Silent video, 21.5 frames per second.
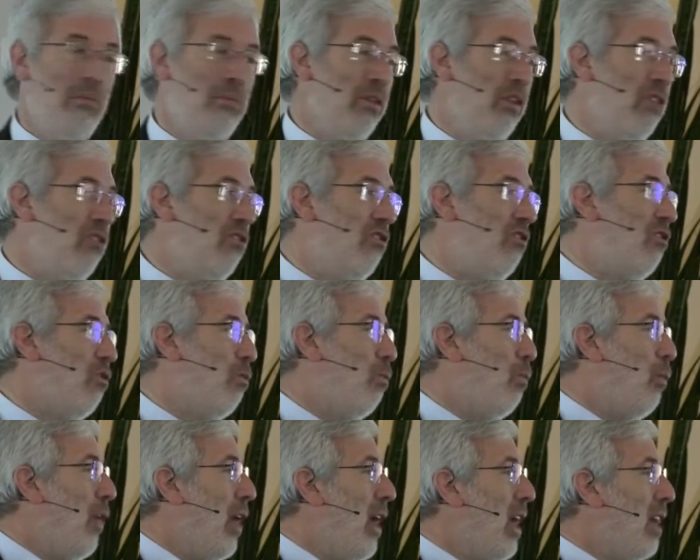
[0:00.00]

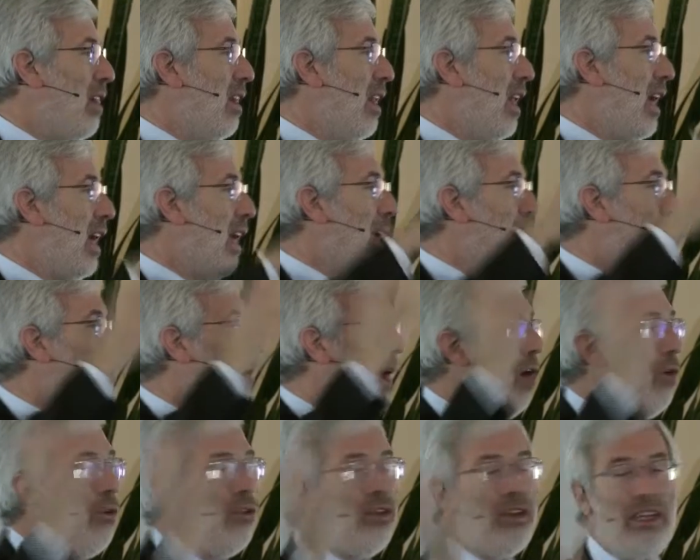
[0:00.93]
spread like
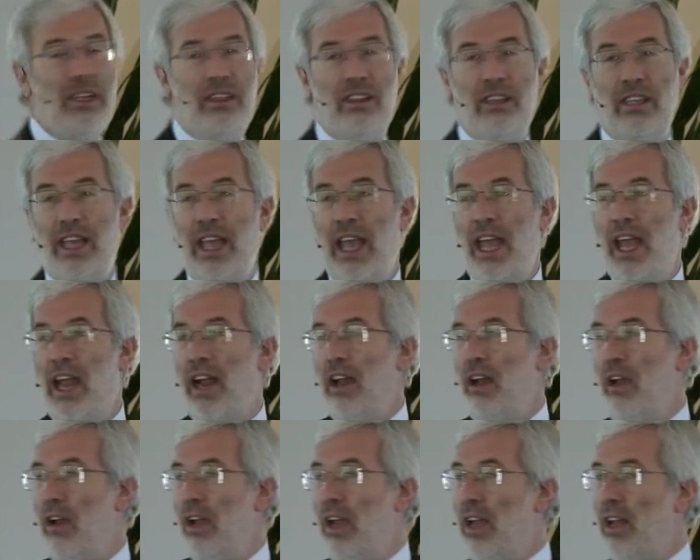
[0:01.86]
powder in the air
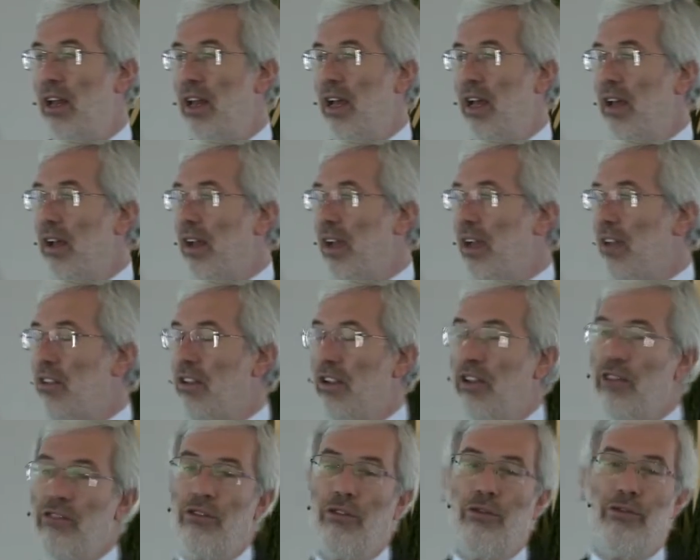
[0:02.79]
in a
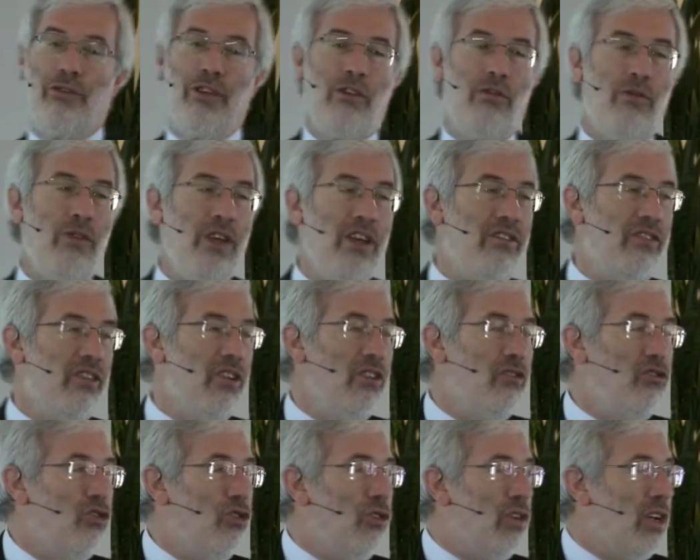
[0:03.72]
catastrophe region
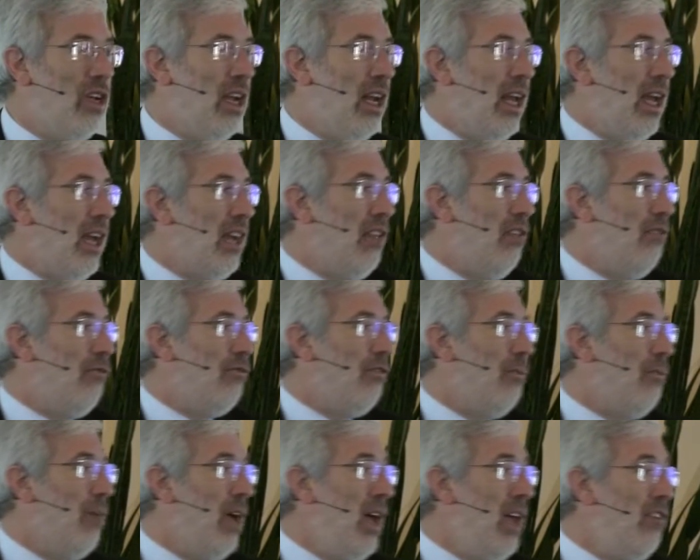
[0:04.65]
to collect
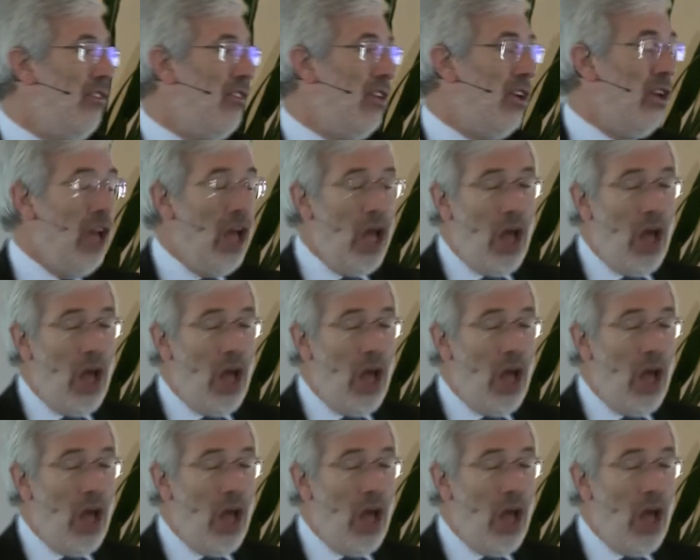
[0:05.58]
information,